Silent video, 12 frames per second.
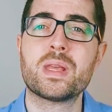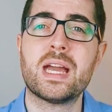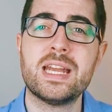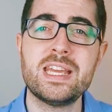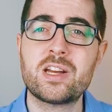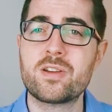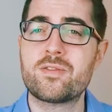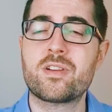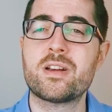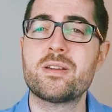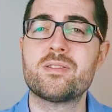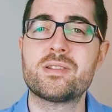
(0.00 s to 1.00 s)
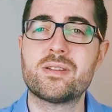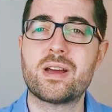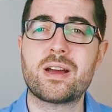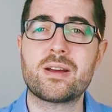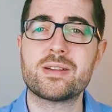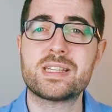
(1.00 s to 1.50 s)
And he can very
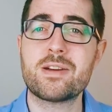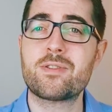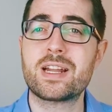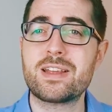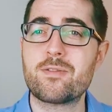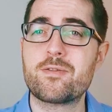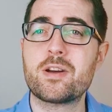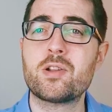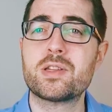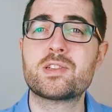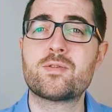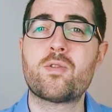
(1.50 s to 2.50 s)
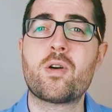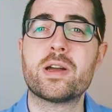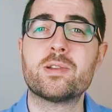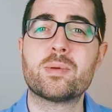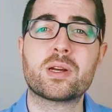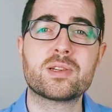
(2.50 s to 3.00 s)
definitely fill this
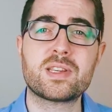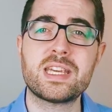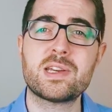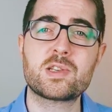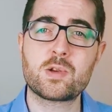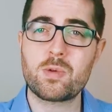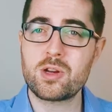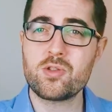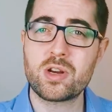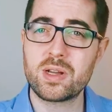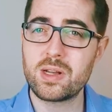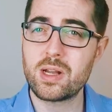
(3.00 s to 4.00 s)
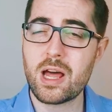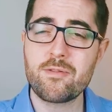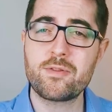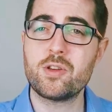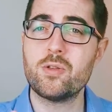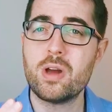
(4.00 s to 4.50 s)
void, because he is the one who can love
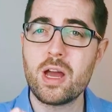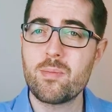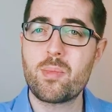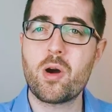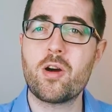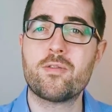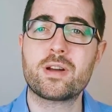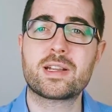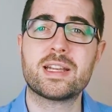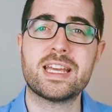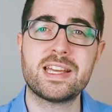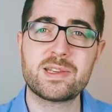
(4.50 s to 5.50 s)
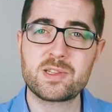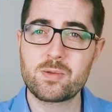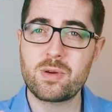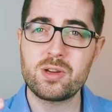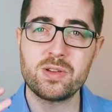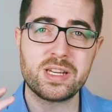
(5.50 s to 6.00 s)
you perfectly. He is the
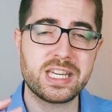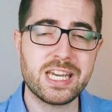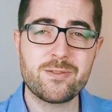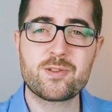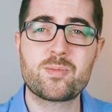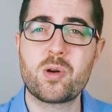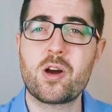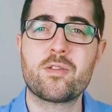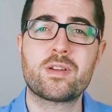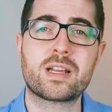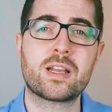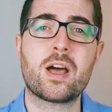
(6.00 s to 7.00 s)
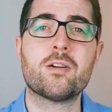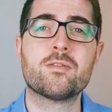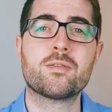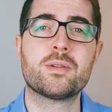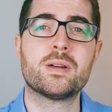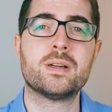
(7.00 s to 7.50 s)
one who gives perfect love.
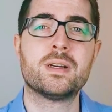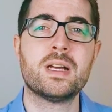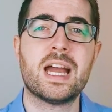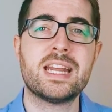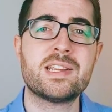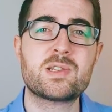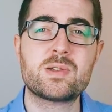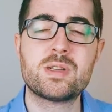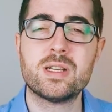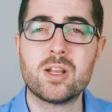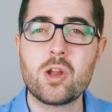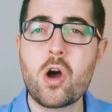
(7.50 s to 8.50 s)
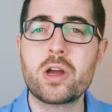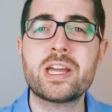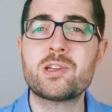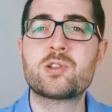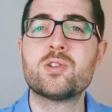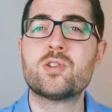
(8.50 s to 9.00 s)
And he's
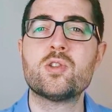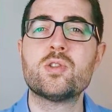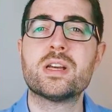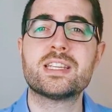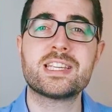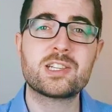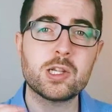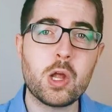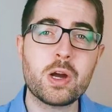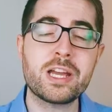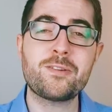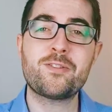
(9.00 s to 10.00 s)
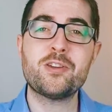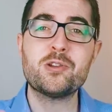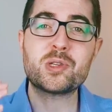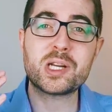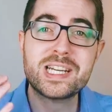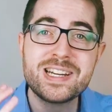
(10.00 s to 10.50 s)
longing to do this. He's longing for you
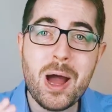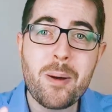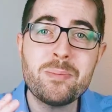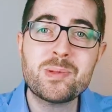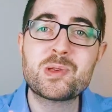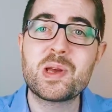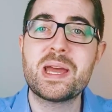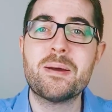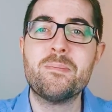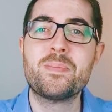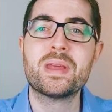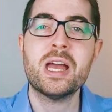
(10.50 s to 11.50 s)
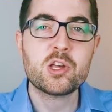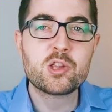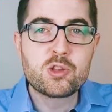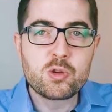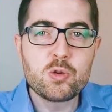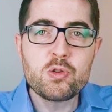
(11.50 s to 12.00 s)
to come to him
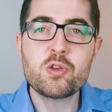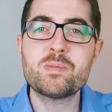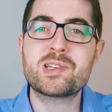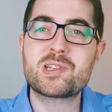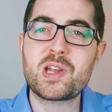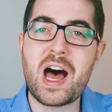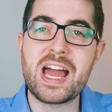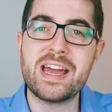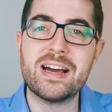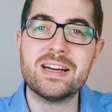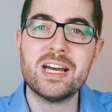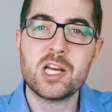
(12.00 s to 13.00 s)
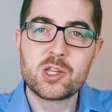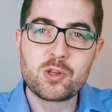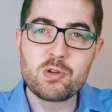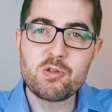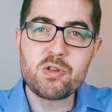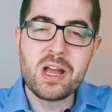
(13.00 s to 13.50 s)
through the Messiah,
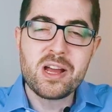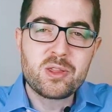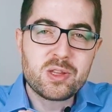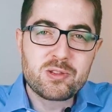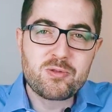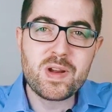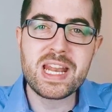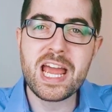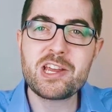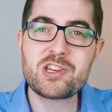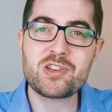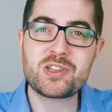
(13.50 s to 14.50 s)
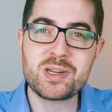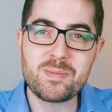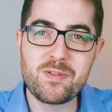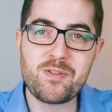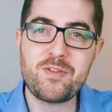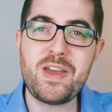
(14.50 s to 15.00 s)
through this relationship
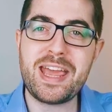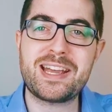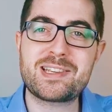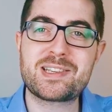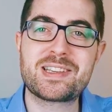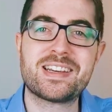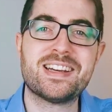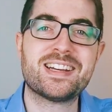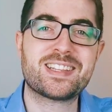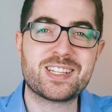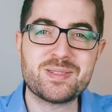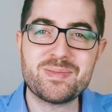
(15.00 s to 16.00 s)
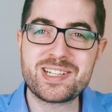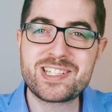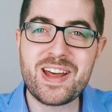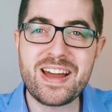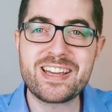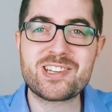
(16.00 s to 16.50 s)
fix that the
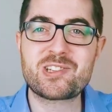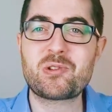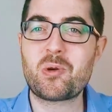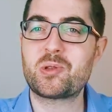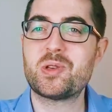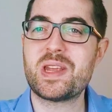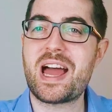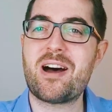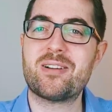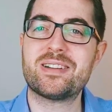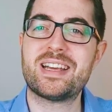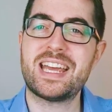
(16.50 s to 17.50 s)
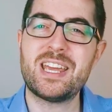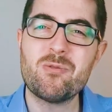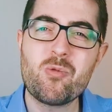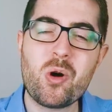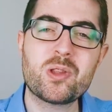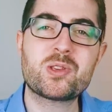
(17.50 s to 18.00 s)
Messiah sorted out. He
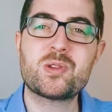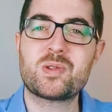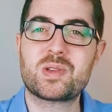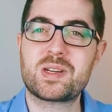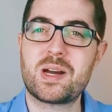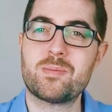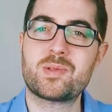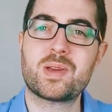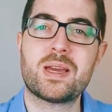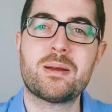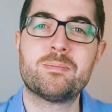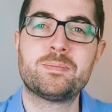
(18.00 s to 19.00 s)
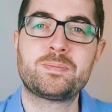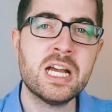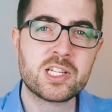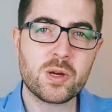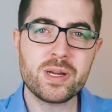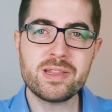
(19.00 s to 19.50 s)
wants you to come to him.
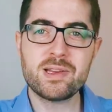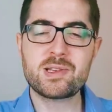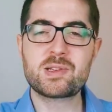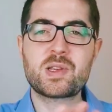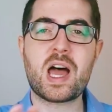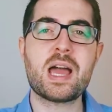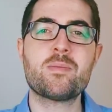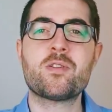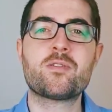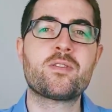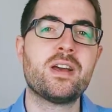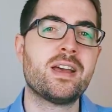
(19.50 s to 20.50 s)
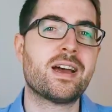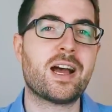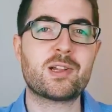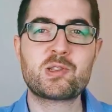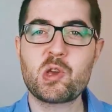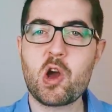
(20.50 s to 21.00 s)
So in this time of
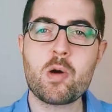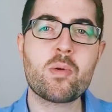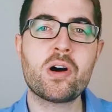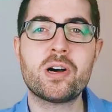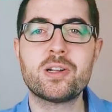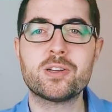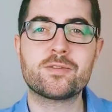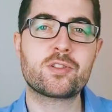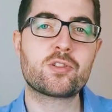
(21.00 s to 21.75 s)
turmoil, of